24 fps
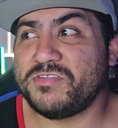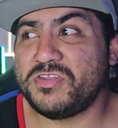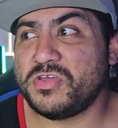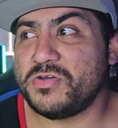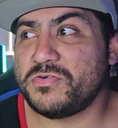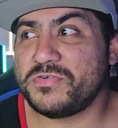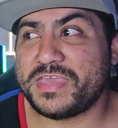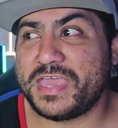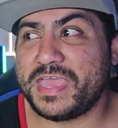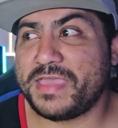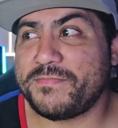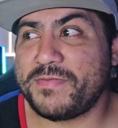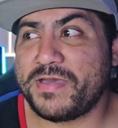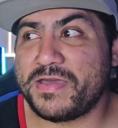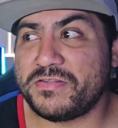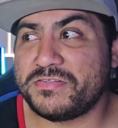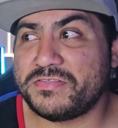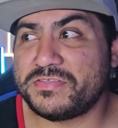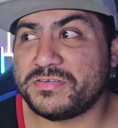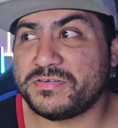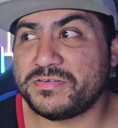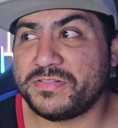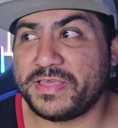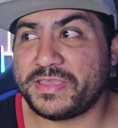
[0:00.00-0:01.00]
even know came out
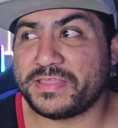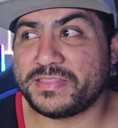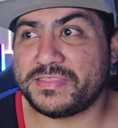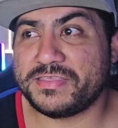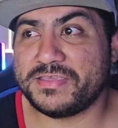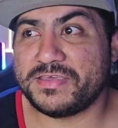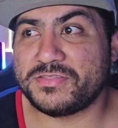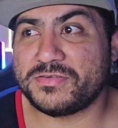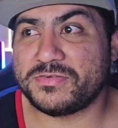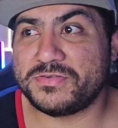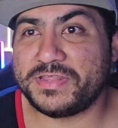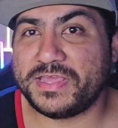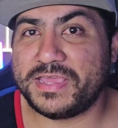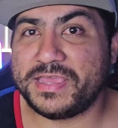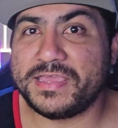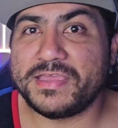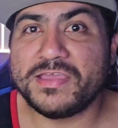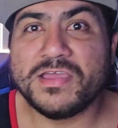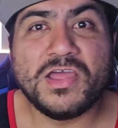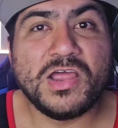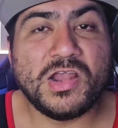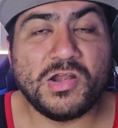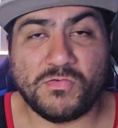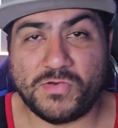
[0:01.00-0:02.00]
until like the other
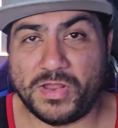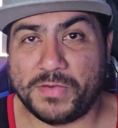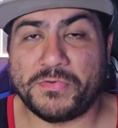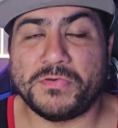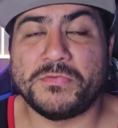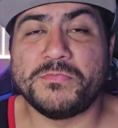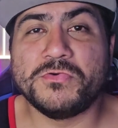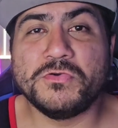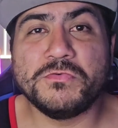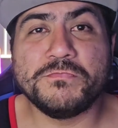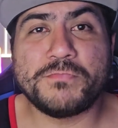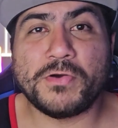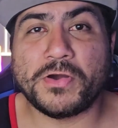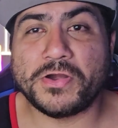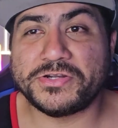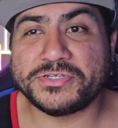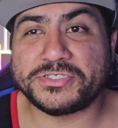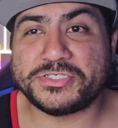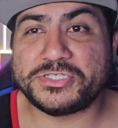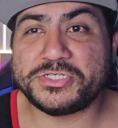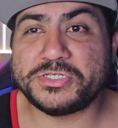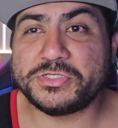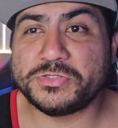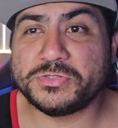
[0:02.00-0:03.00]
day, Rebel Moon
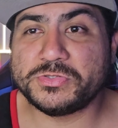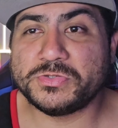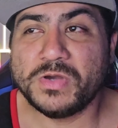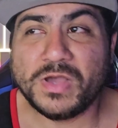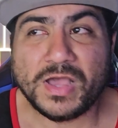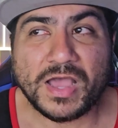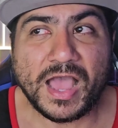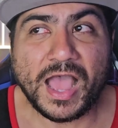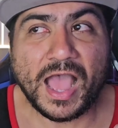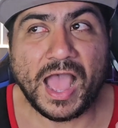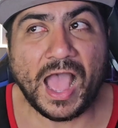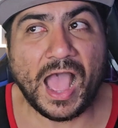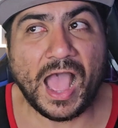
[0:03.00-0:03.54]
Part 2.